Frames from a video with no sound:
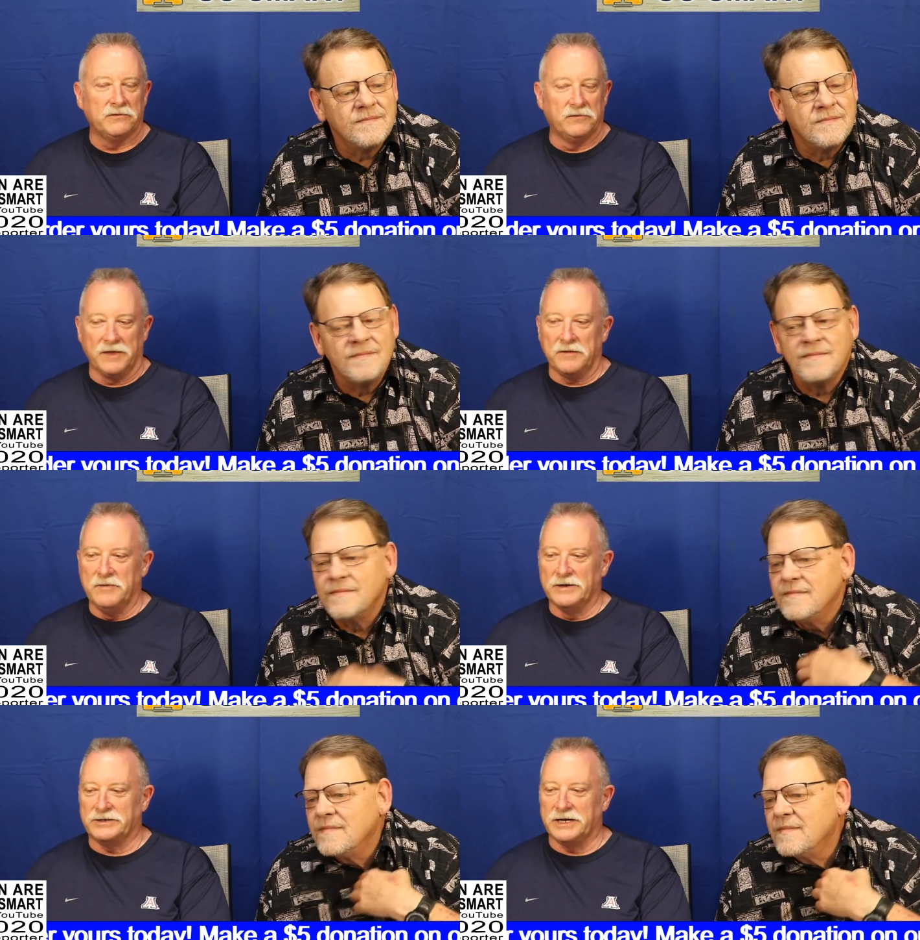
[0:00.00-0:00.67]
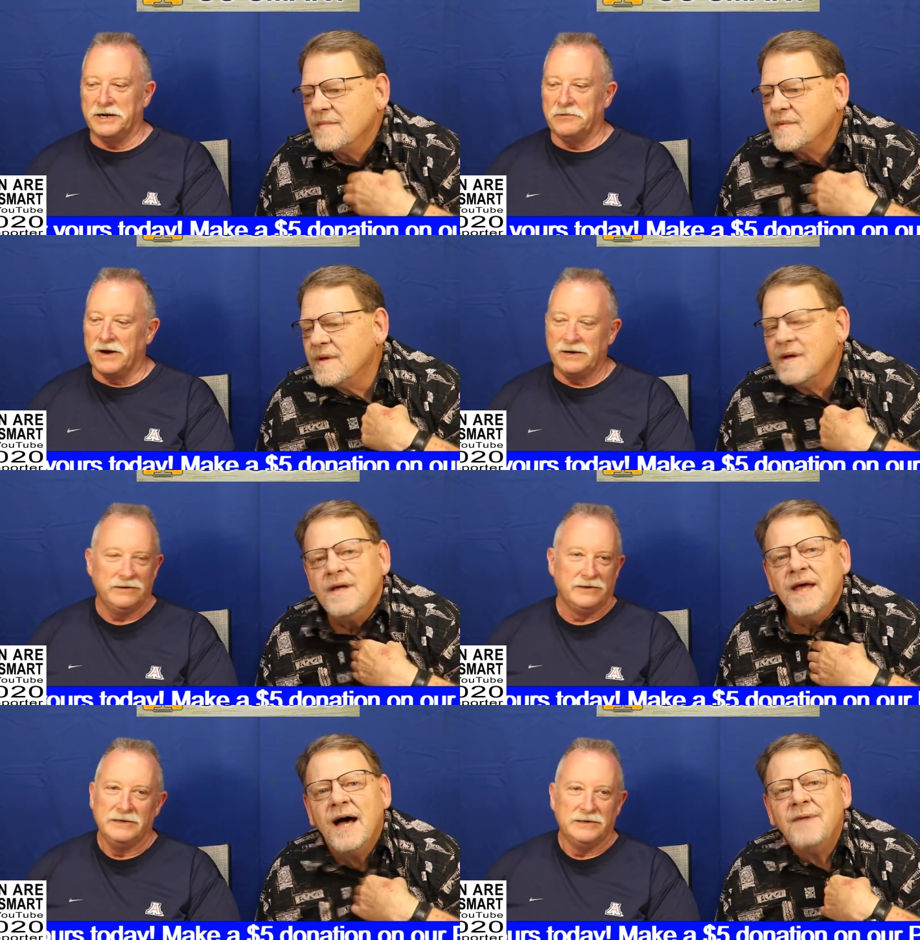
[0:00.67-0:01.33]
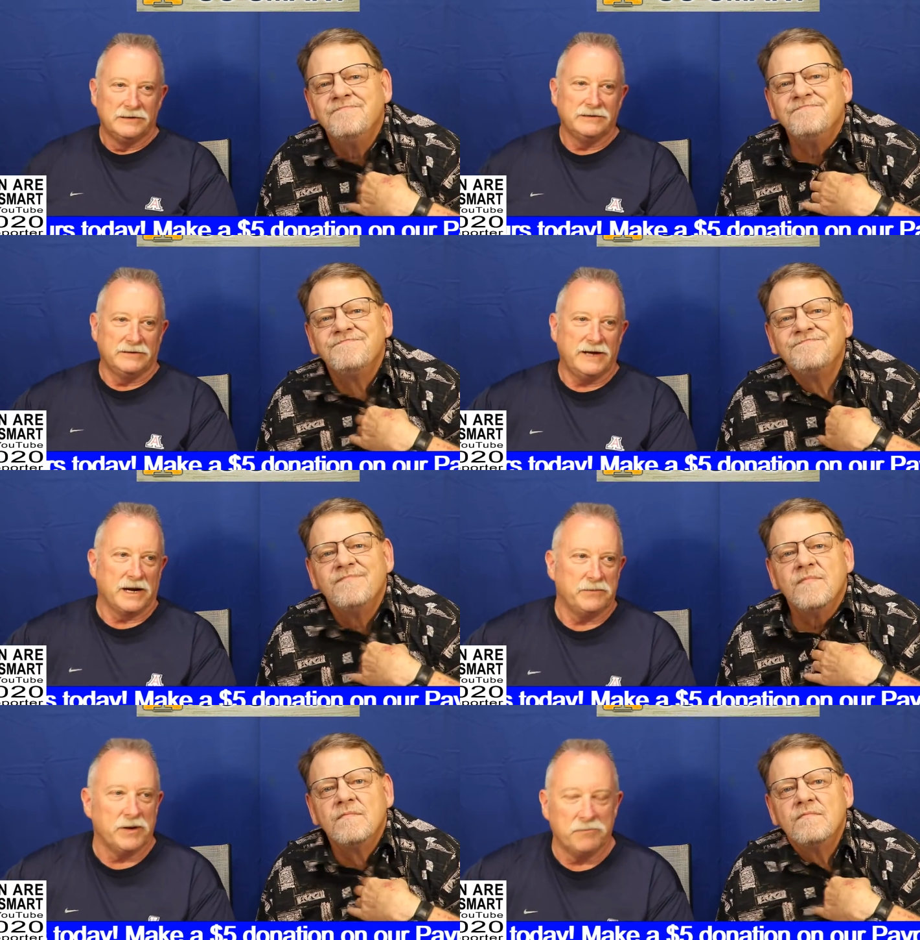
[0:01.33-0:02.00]
Speaker 1: over that much anyway. Yeah,
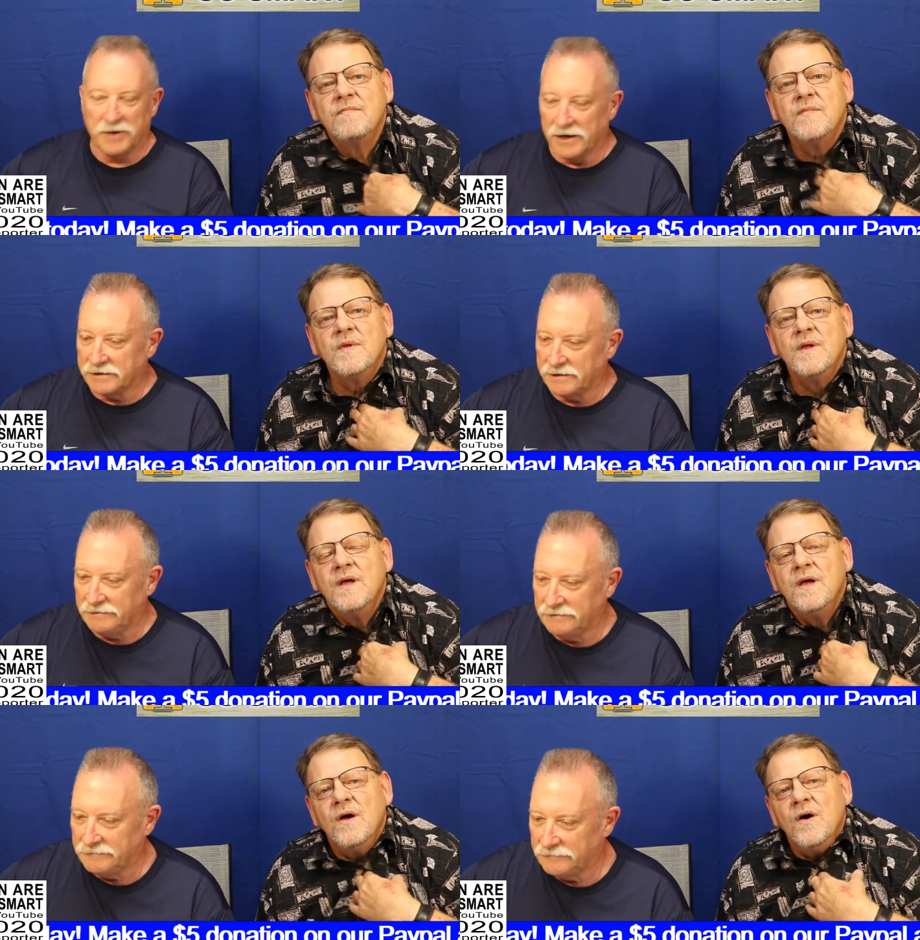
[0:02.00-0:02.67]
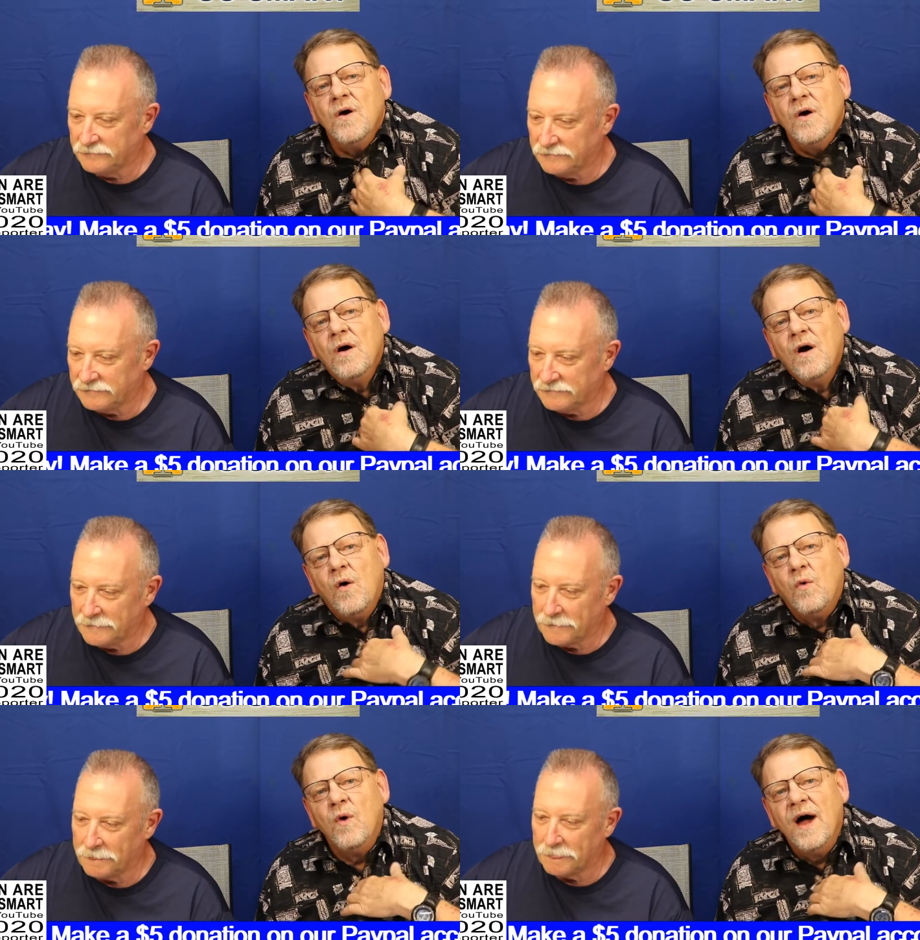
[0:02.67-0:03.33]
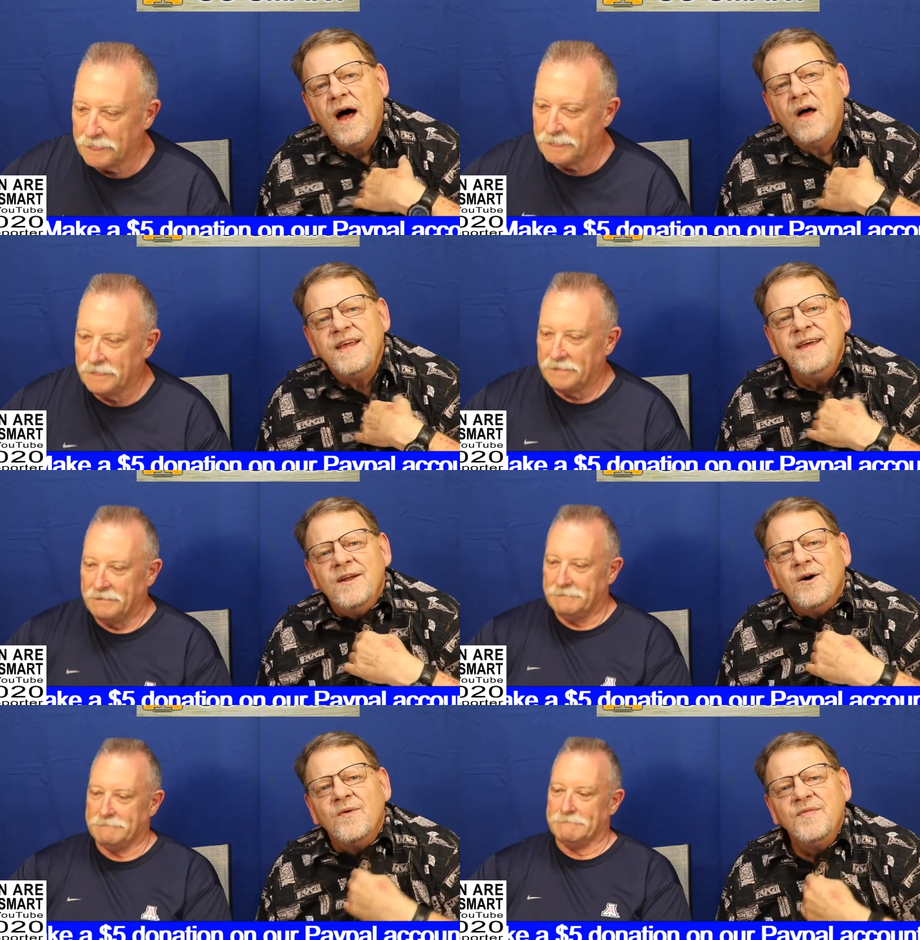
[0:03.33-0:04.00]
got to be a buck.
Speaker 2: Well,
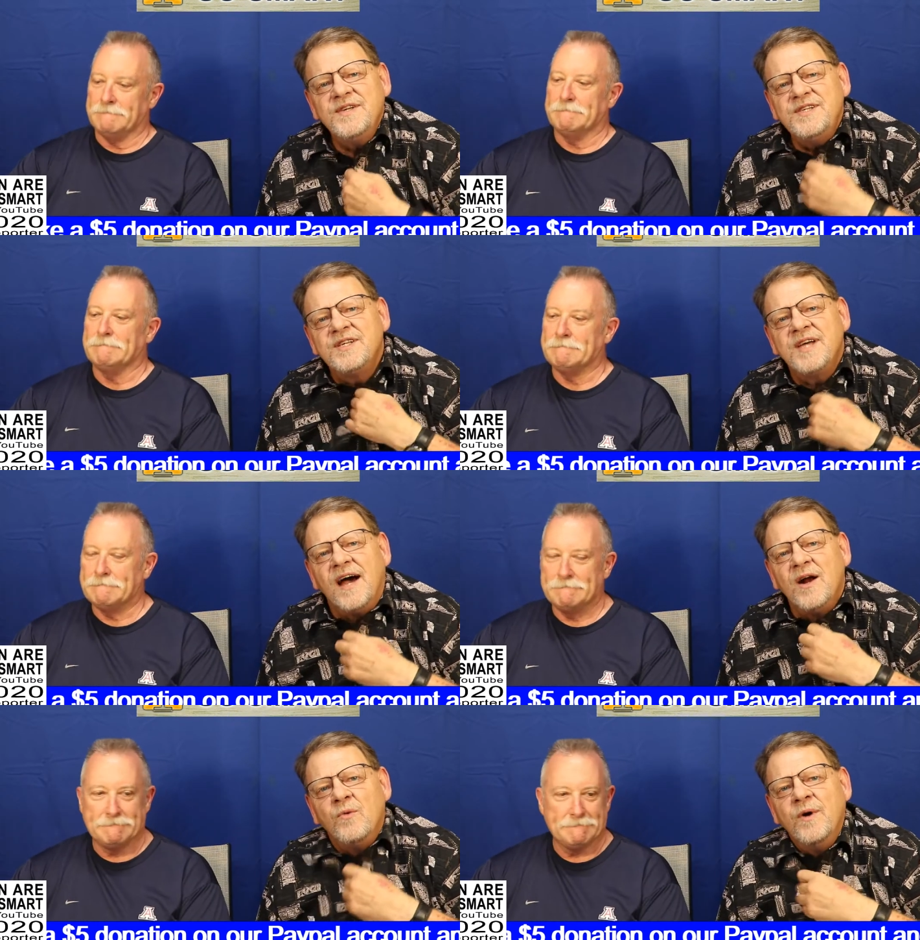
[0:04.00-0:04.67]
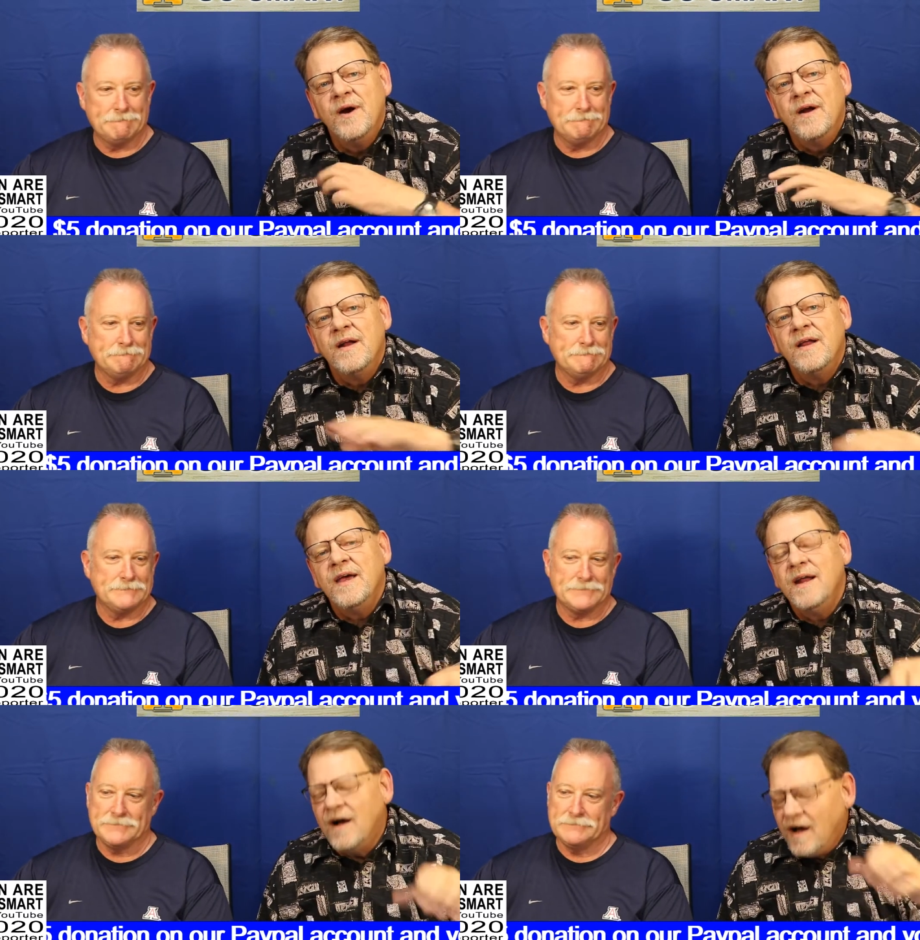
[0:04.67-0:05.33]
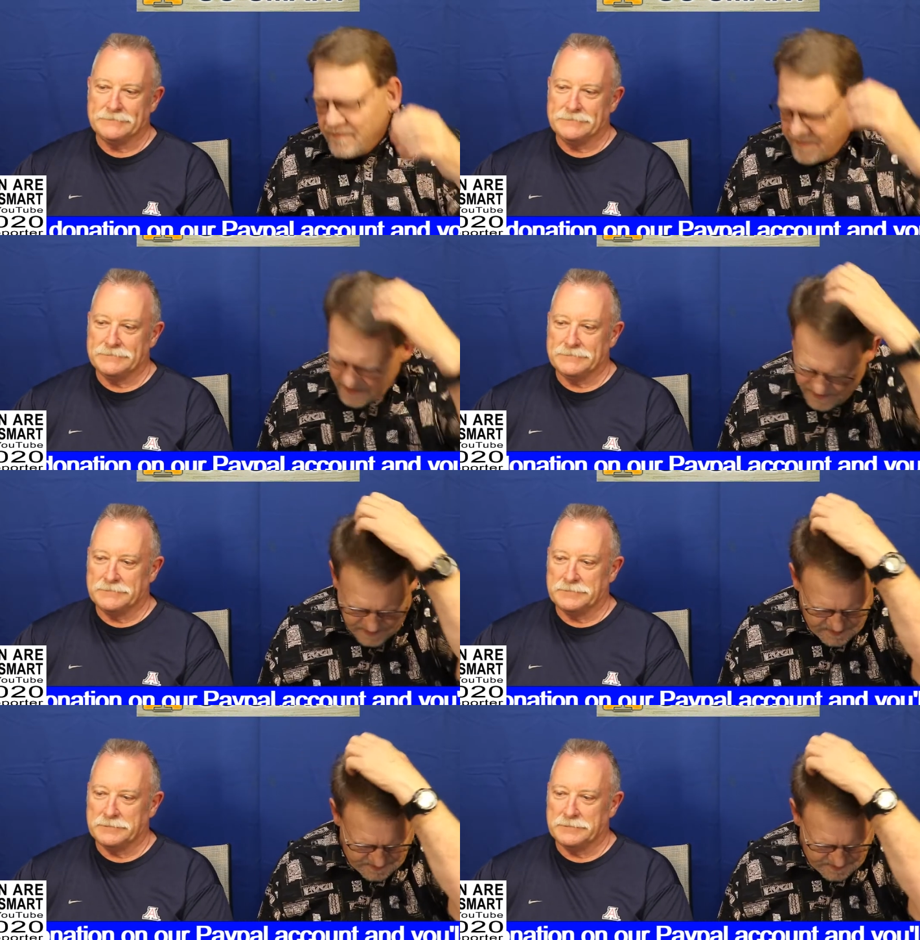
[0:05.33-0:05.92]
you know, this is kind of weird and, and off the,